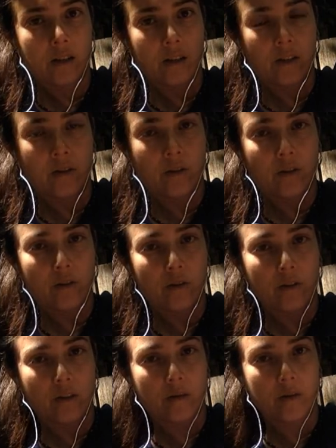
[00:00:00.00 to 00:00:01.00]
And you can go
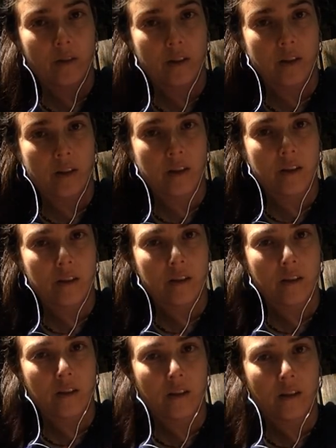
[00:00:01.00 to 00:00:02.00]
slower than
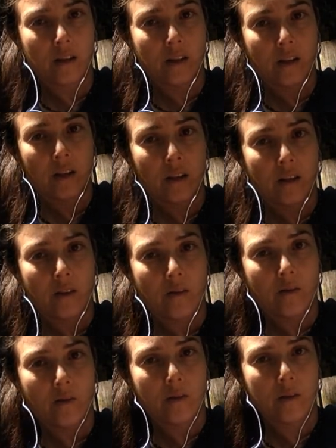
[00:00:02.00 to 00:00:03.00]
this.
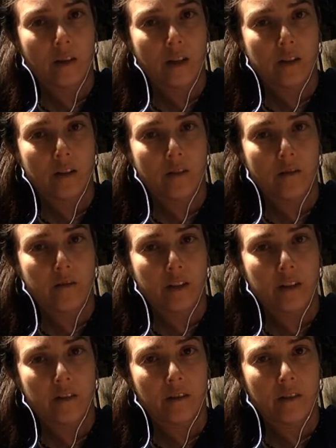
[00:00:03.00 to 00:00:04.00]
Oh, I should go
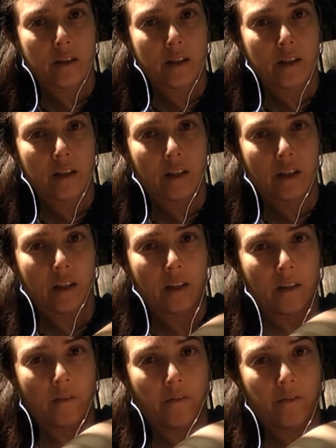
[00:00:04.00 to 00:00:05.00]
faster than this. And
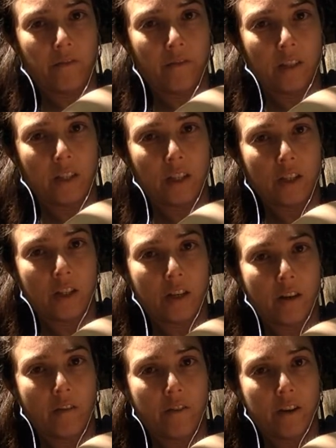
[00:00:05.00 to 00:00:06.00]
then
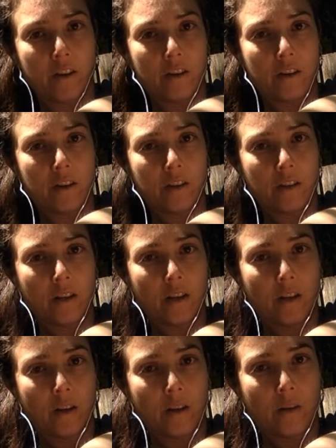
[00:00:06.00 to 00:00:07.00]
stationary fingers,
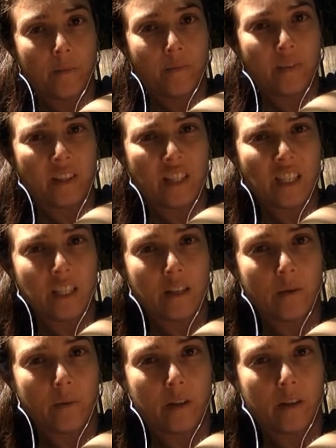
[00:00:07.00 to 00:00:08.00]

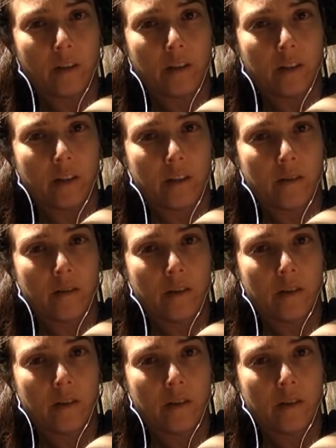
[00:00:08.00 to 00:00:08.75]
wiggle your toe.